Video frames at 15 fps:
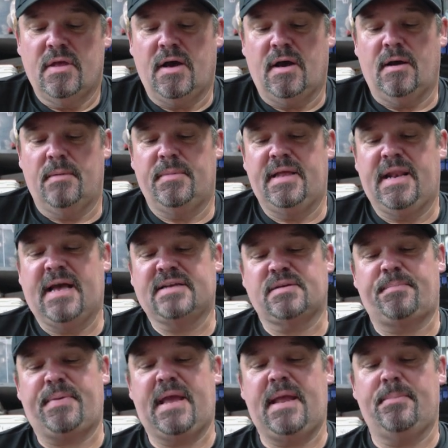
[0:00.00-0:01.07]
Um, it has a
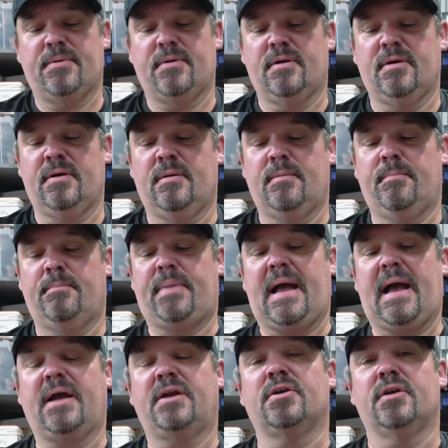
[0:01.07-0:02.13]
paper
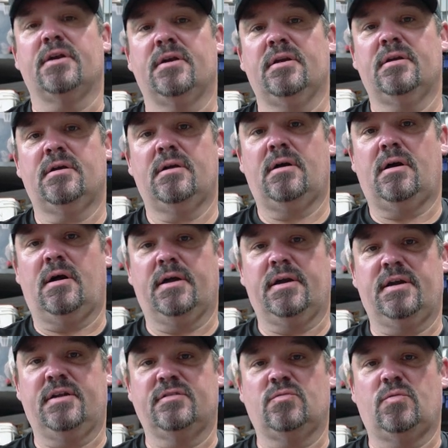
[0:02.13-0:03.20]
backer on
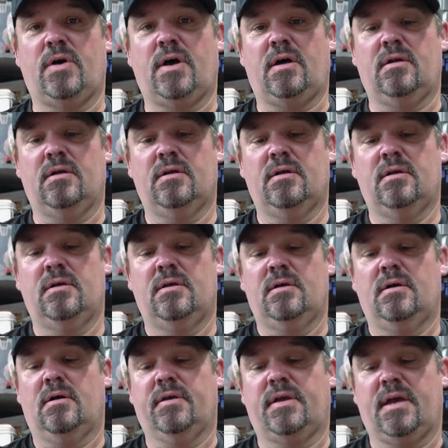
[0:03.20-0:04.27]
it as well.
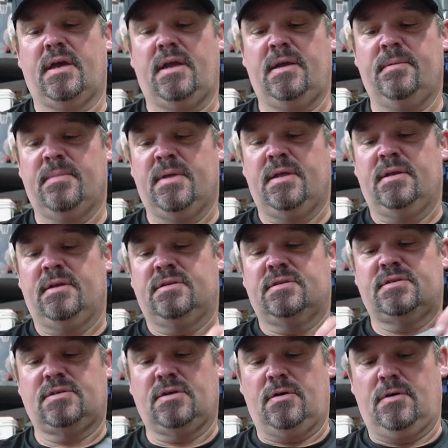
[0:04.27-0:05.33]
Okay,
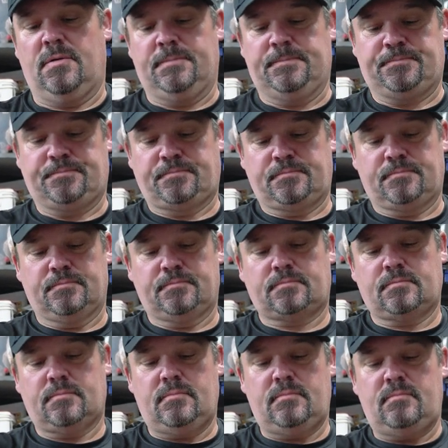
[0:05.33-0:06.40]
so
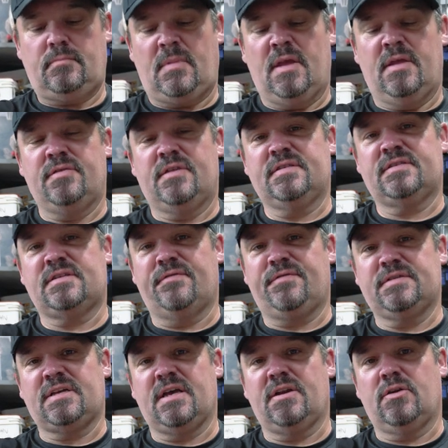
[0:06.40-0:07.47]
this stuff
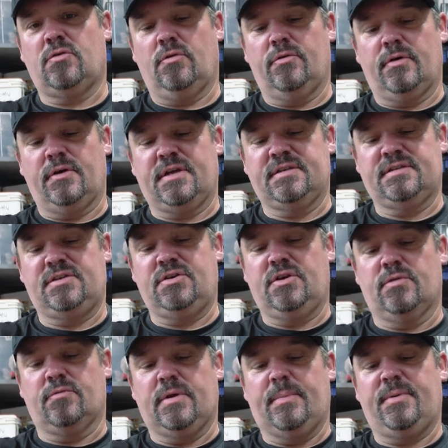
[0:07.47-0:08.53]
is kind of cool though because you
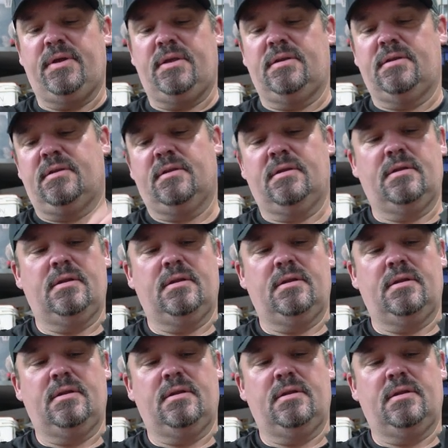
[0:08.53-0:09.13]
can rip it